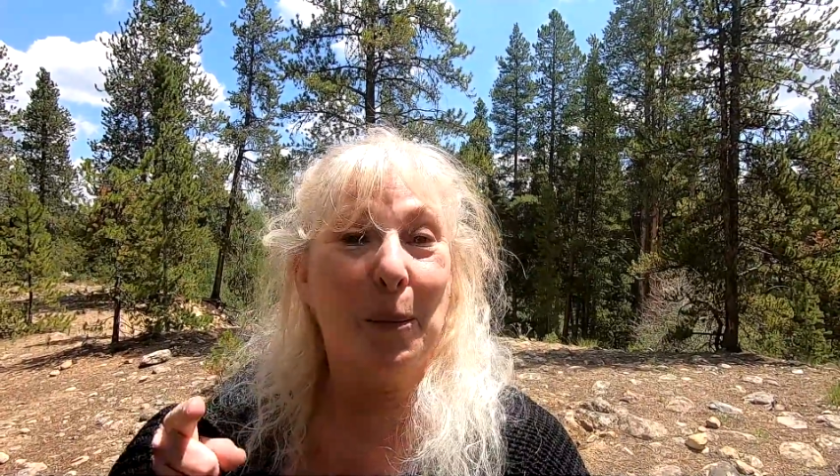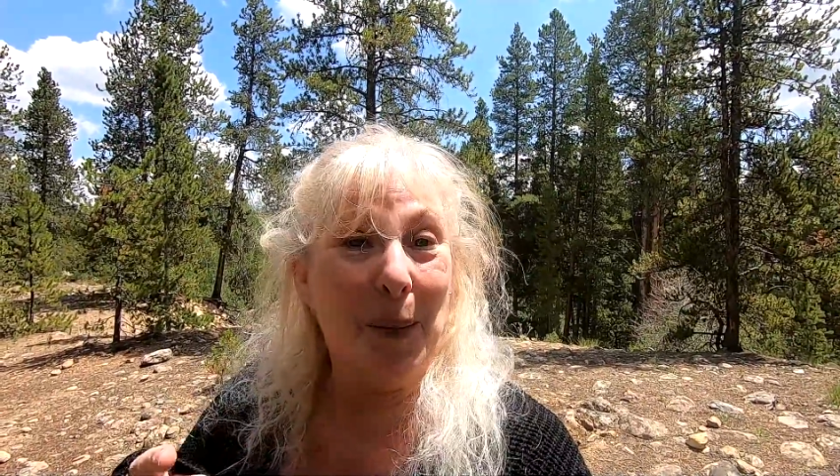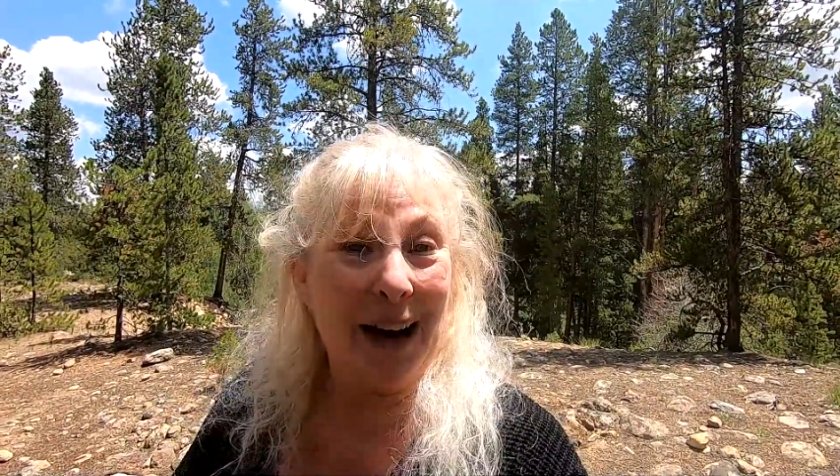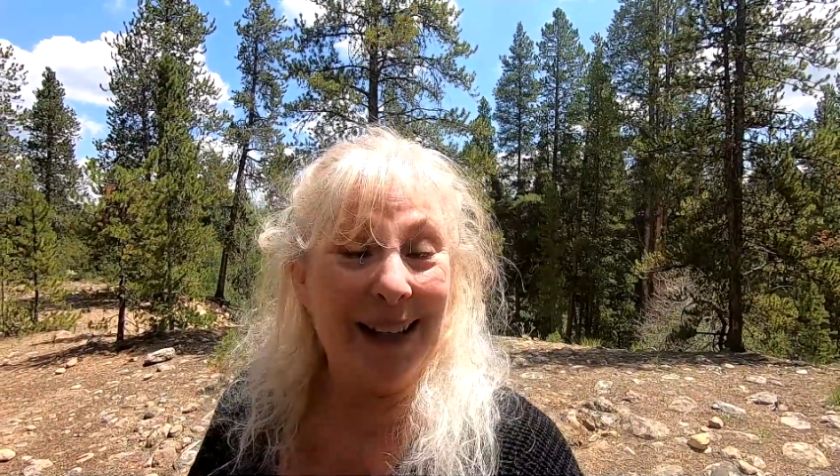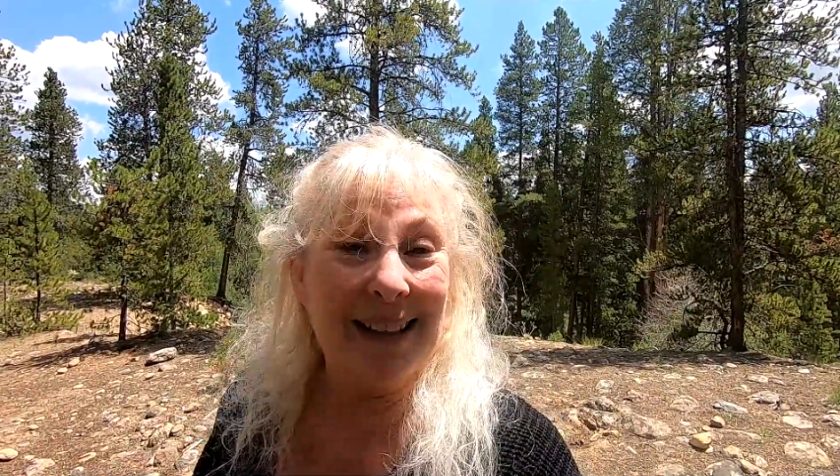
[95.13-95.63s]

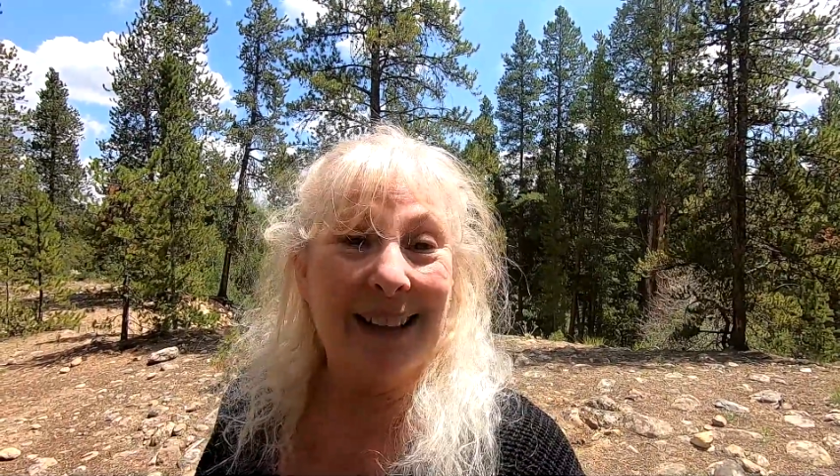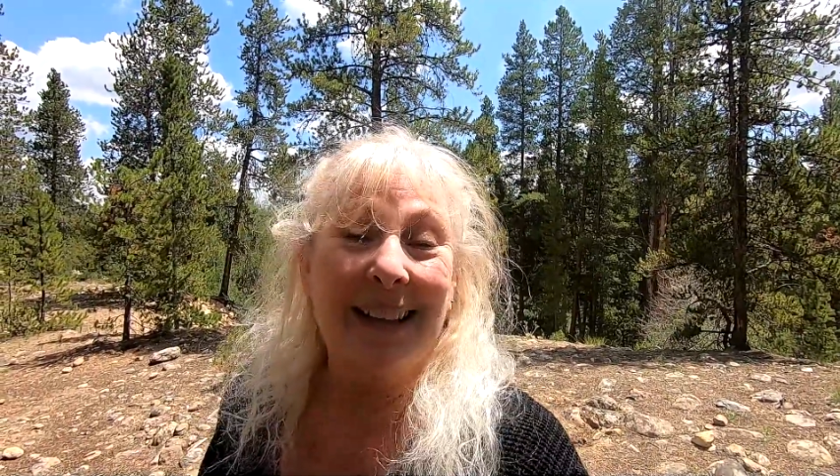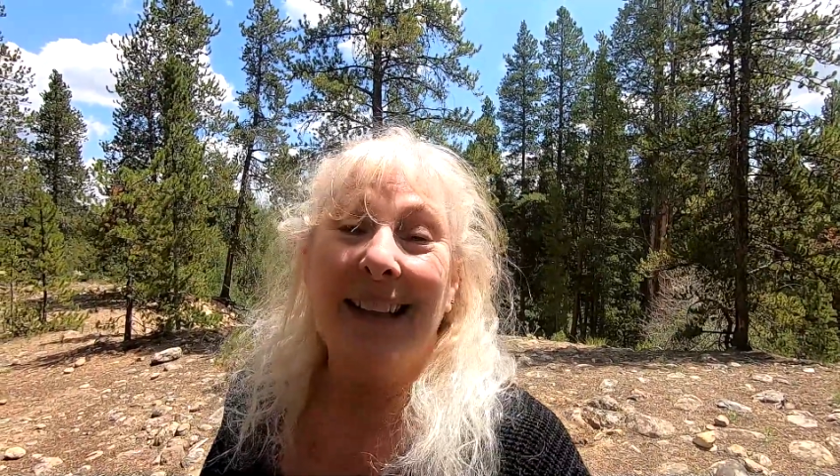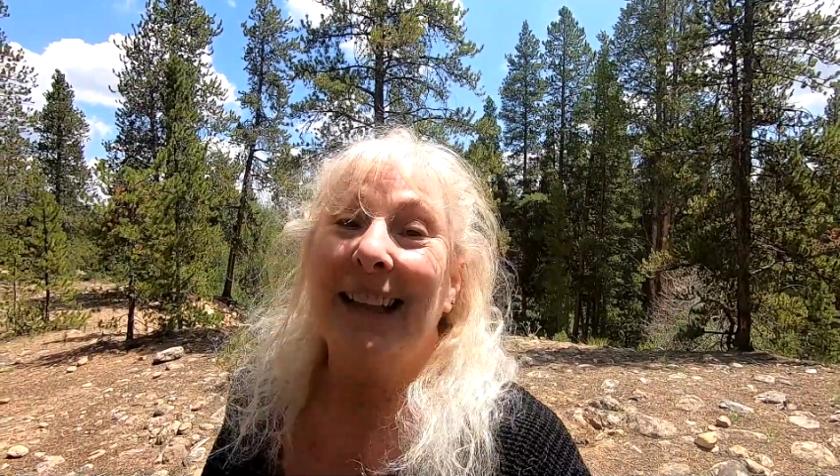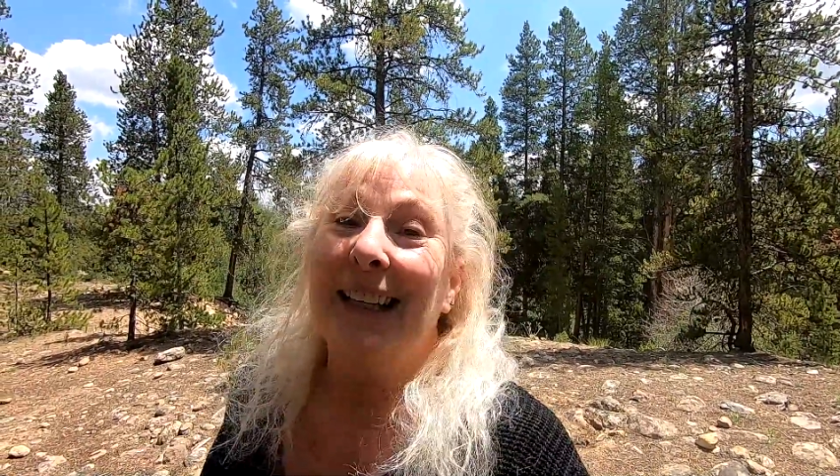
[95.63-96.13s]
But
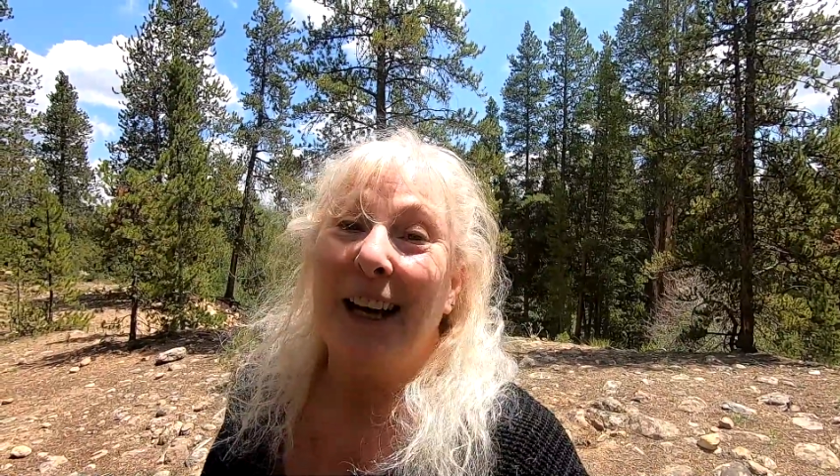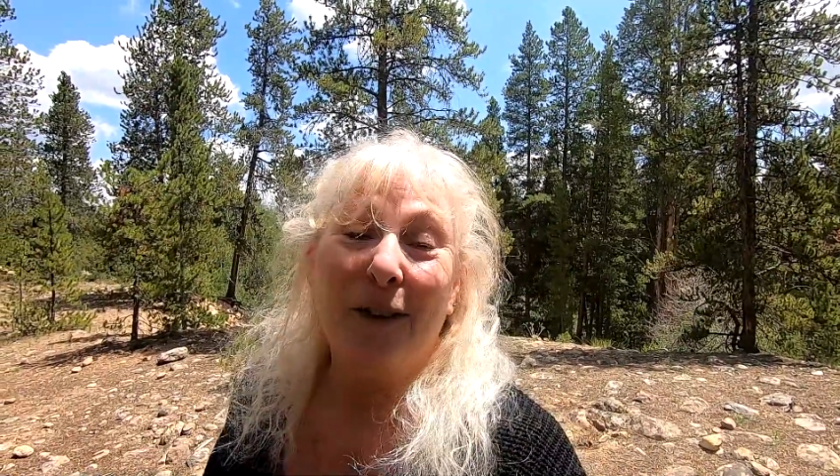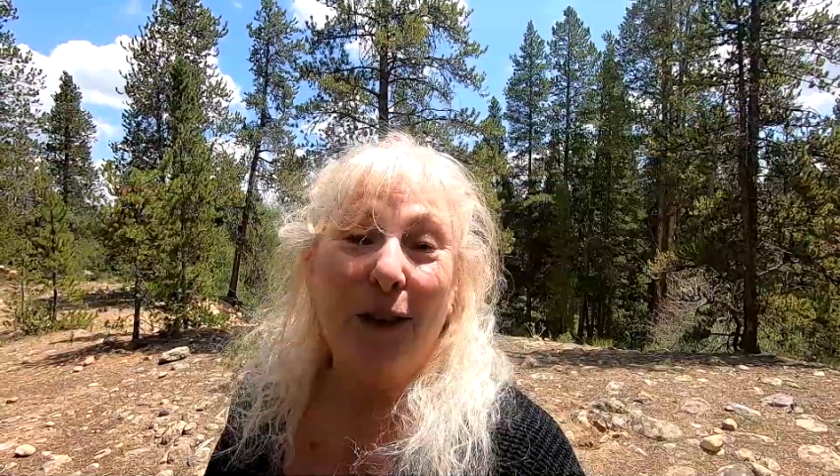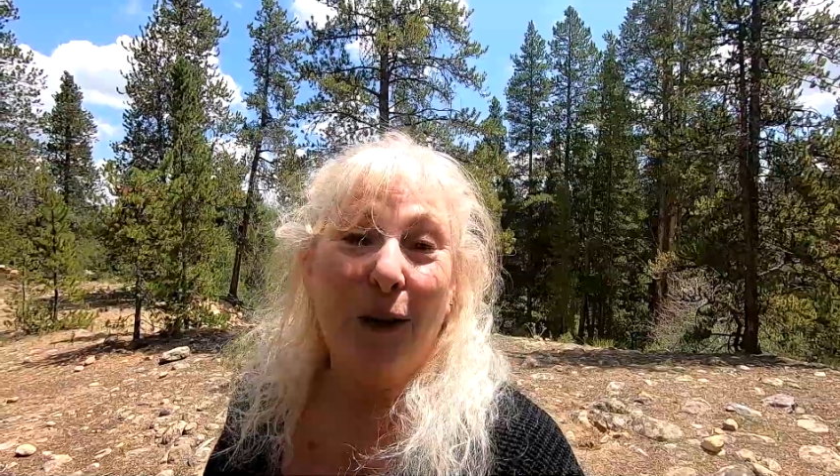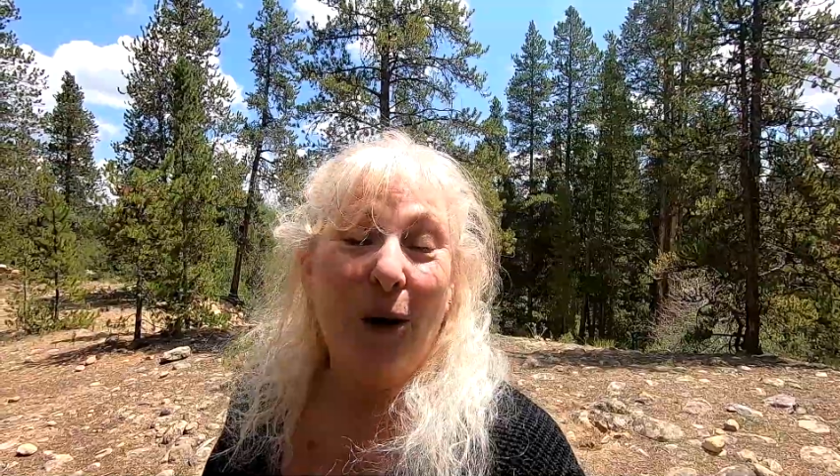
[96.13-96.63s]

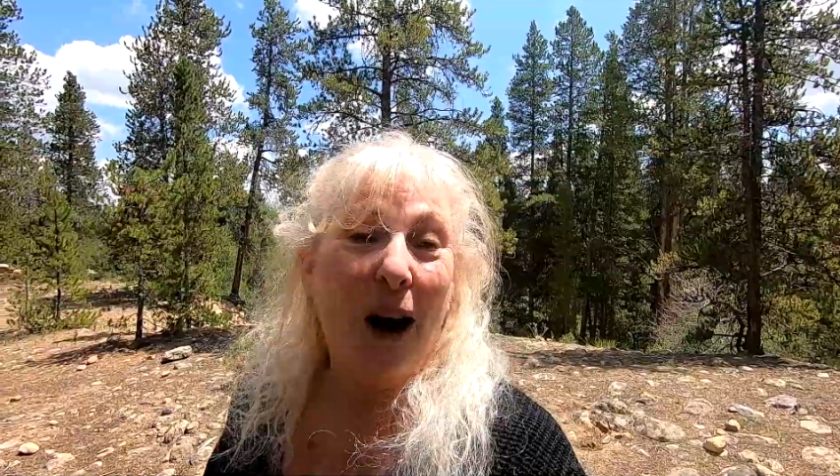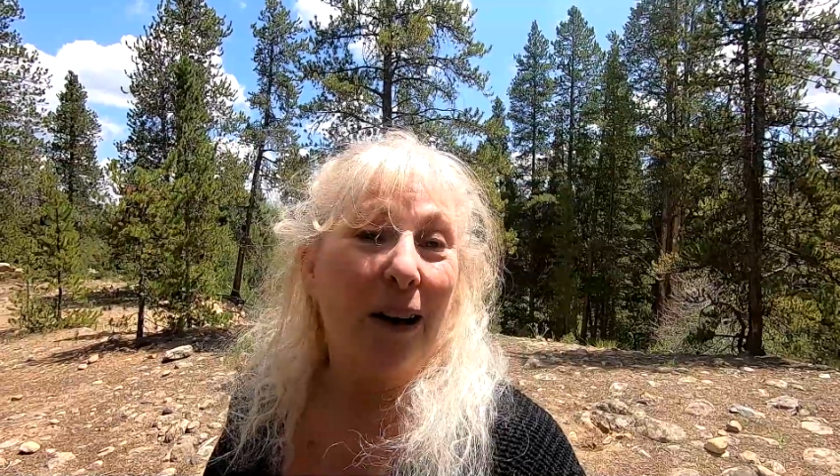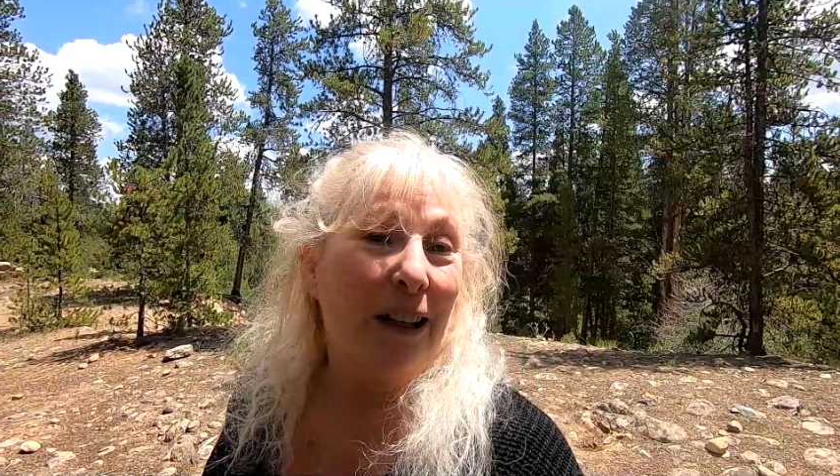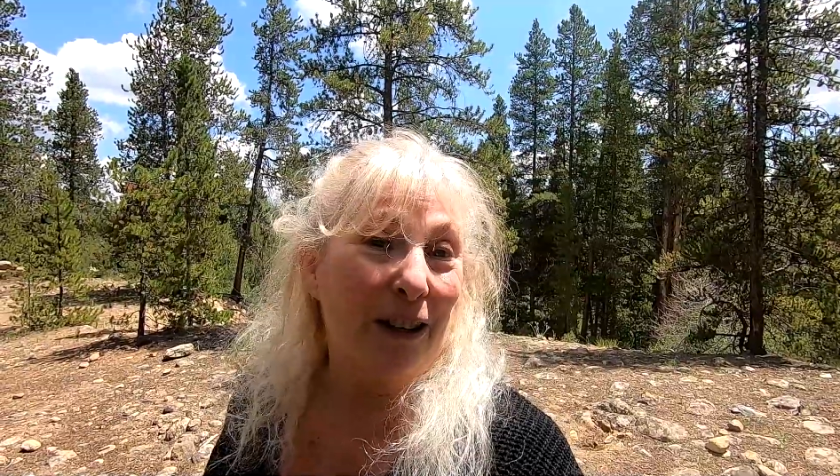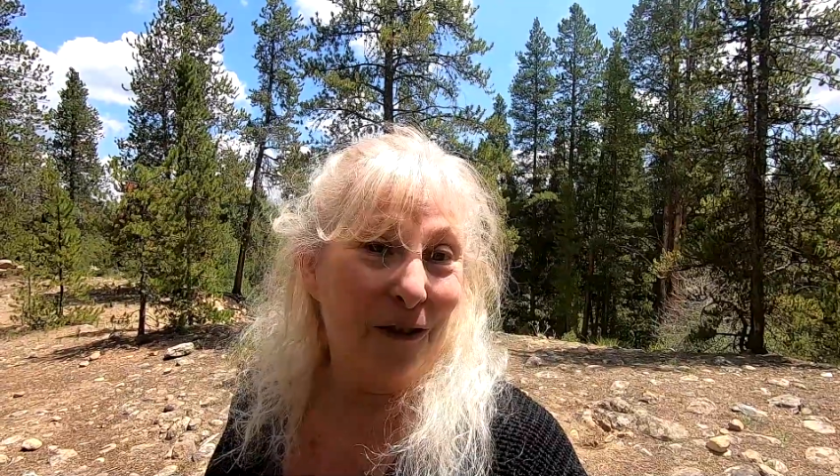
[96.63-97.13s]
if you are in a